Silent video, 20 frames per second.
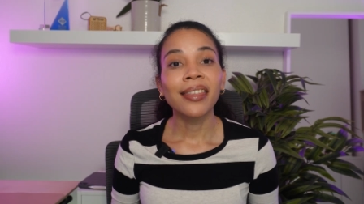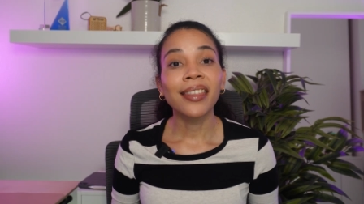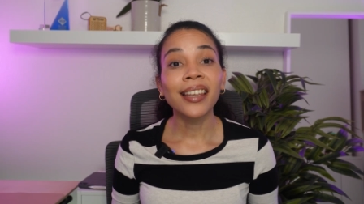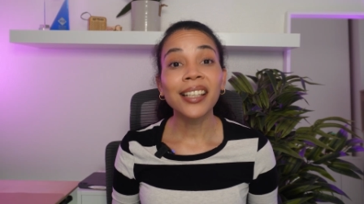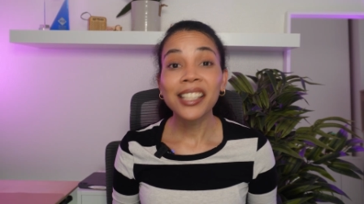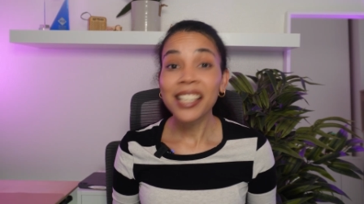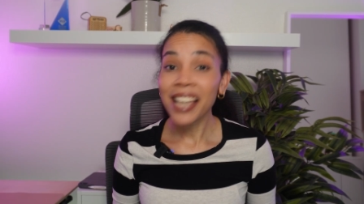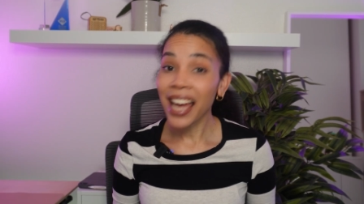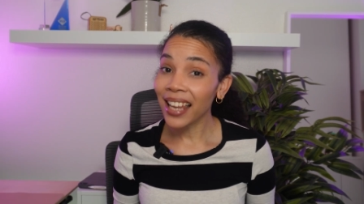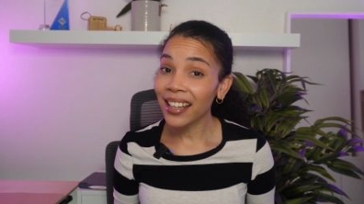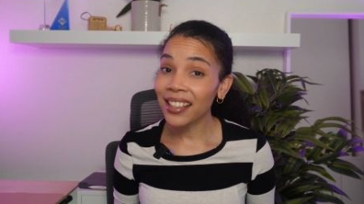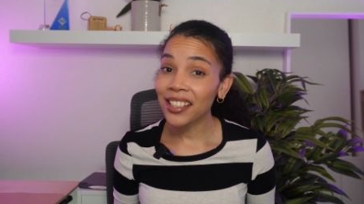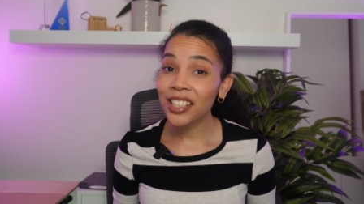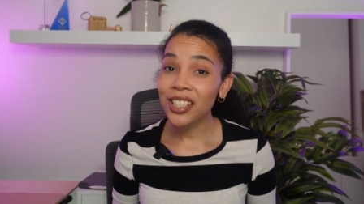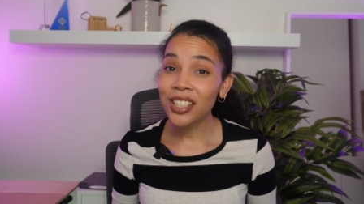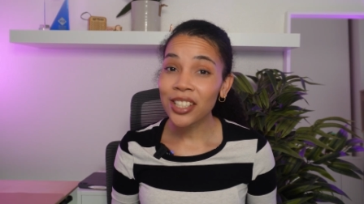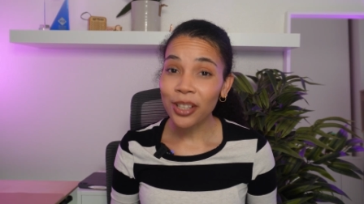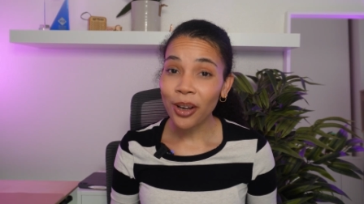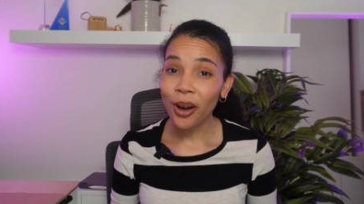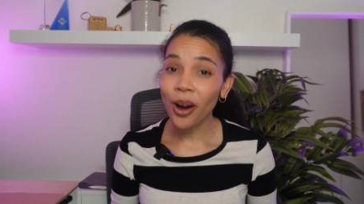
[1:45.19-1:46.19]
The
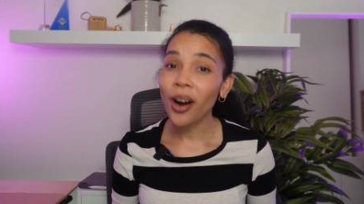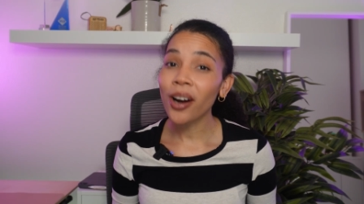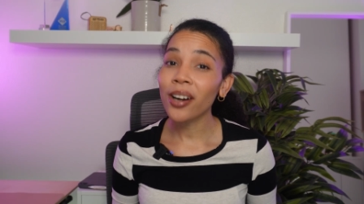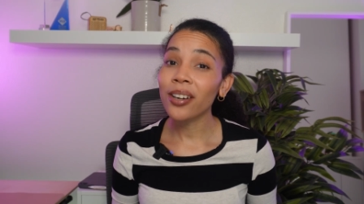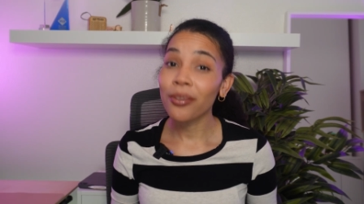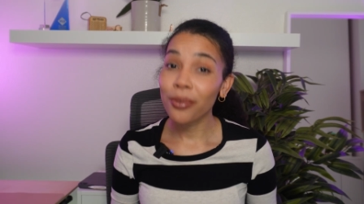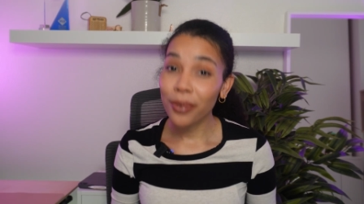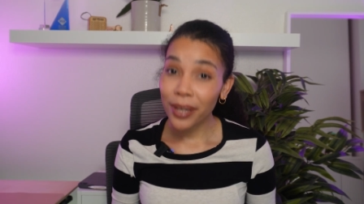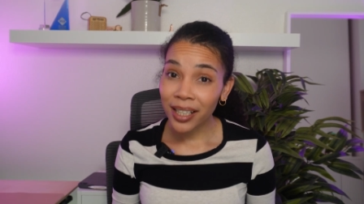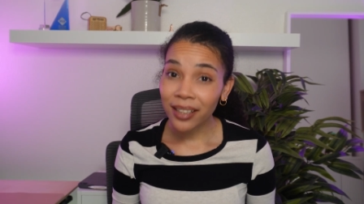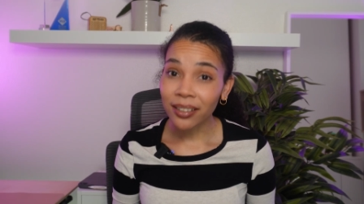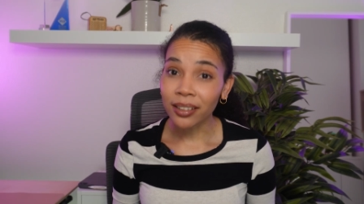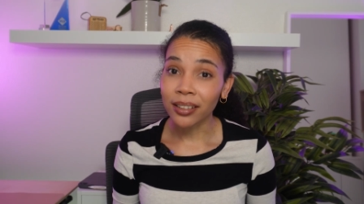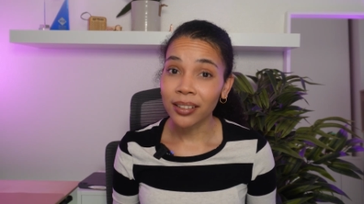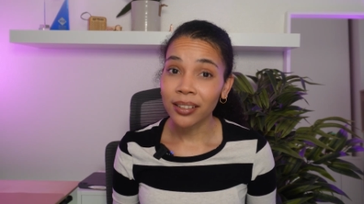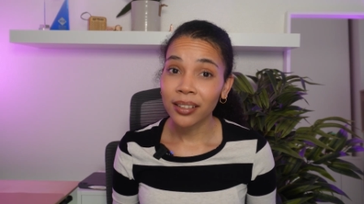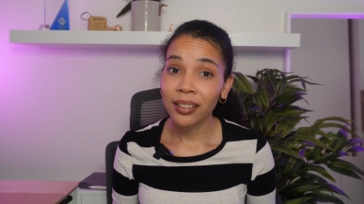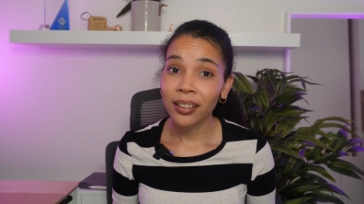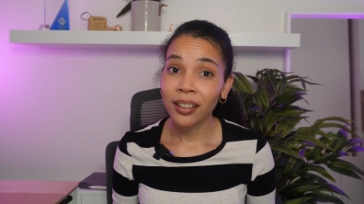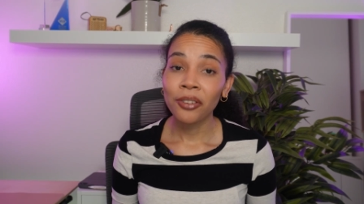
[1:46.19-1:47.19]
challenges are
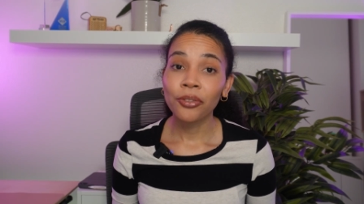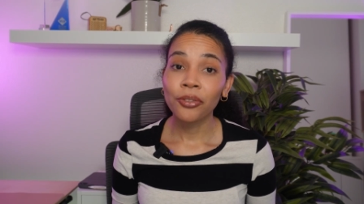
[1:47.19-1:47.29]
real.